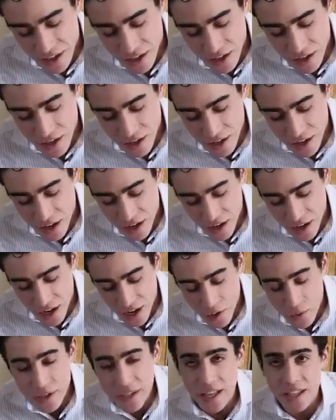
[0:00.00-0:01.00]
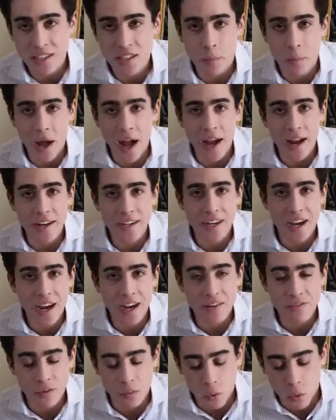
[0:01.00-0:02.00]
Uh, I would get some
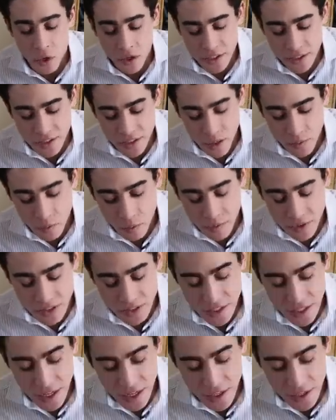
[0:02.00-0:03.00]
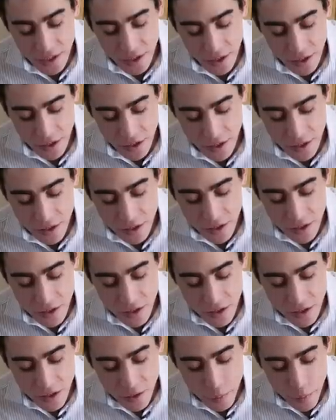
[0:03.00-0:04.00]
iodine from organ supplements and uh,
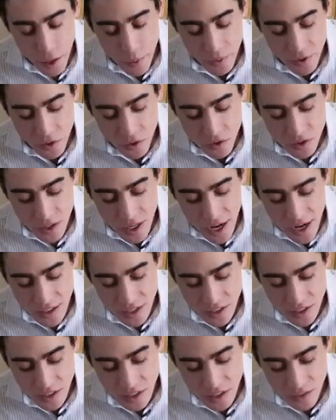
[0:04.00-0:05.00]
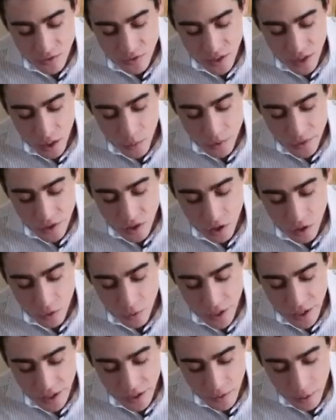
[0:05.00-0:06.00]
maybe use that to see if it helps go
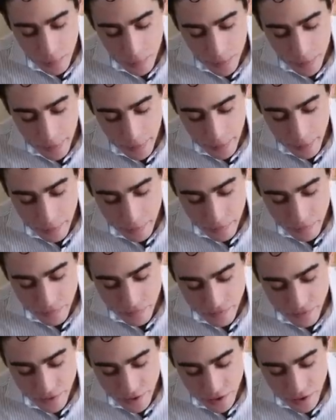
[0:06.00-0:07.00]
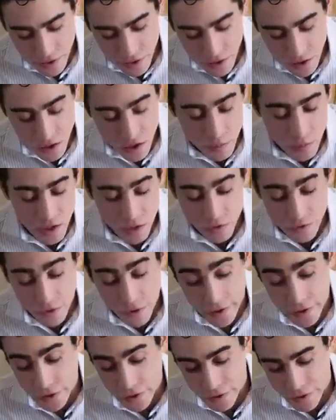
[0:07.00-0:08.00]
away. Could be a
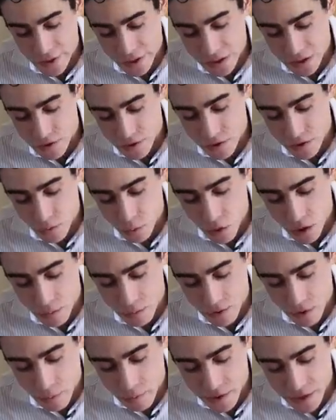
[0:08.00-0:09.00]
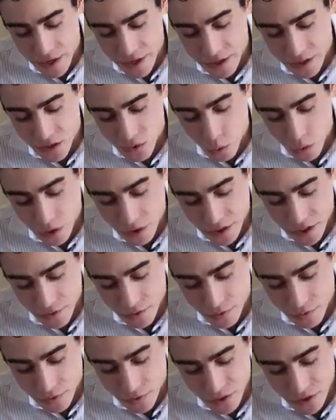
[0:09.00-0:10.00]
fungal thing, so you'd want probiotics, water
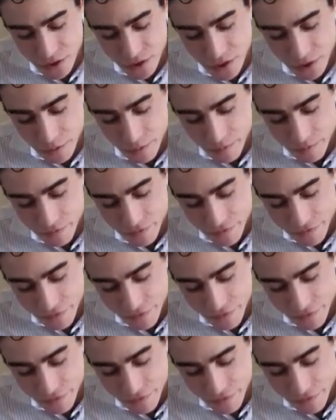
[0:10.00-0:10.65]
kefir for sure.